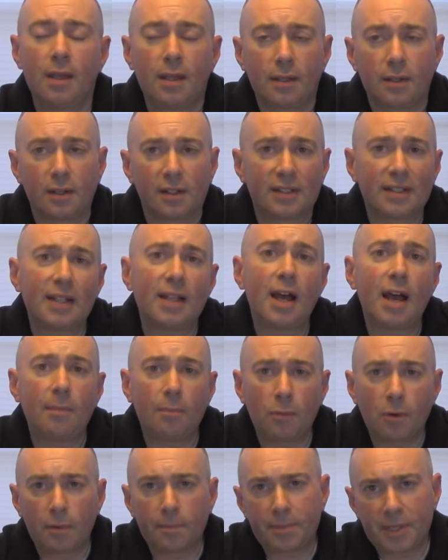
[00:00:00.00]
There's a lot
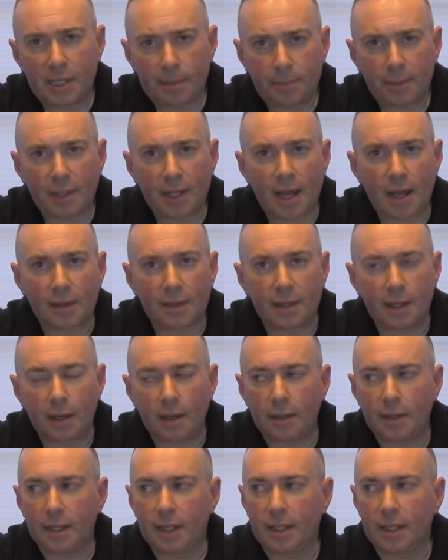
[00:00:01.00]
more people out
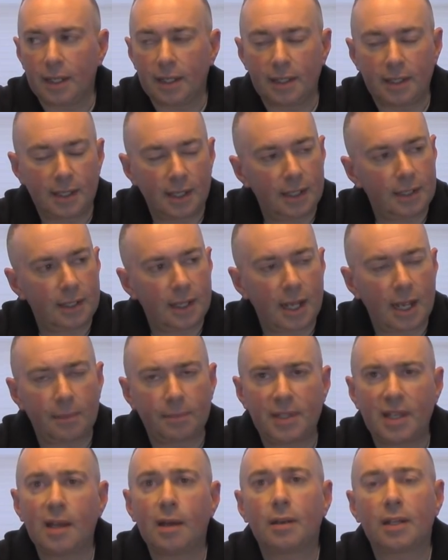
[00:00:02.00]
there that get
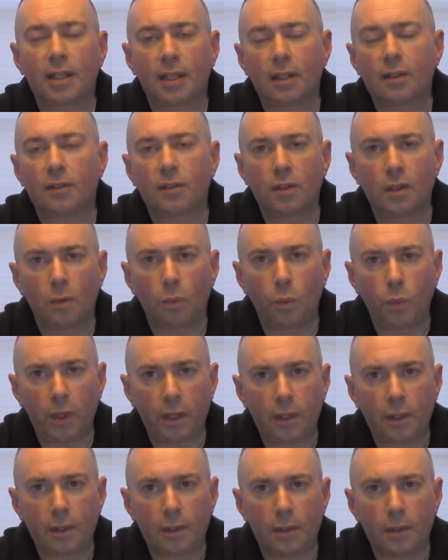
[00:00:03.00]
kidnapped, held against their
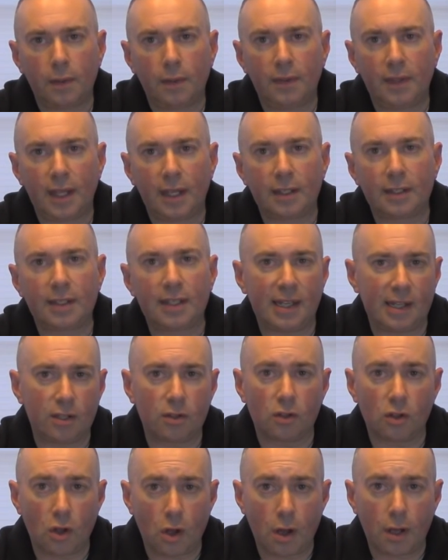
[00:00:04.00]
will, than
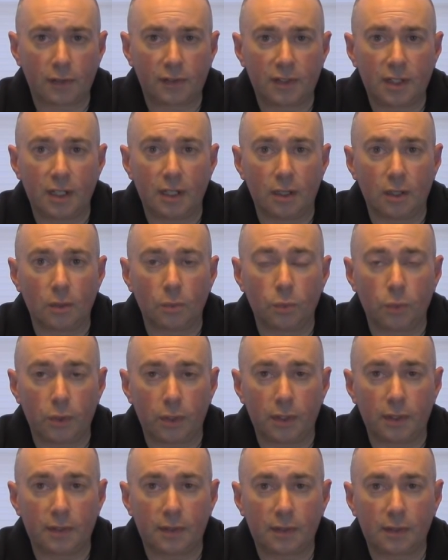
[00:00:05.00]
get lost in the
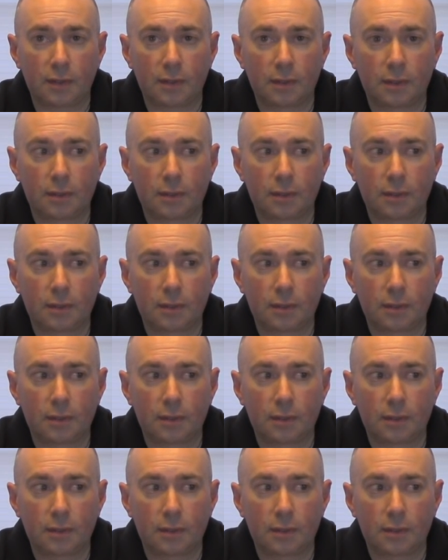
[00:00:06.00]
woods.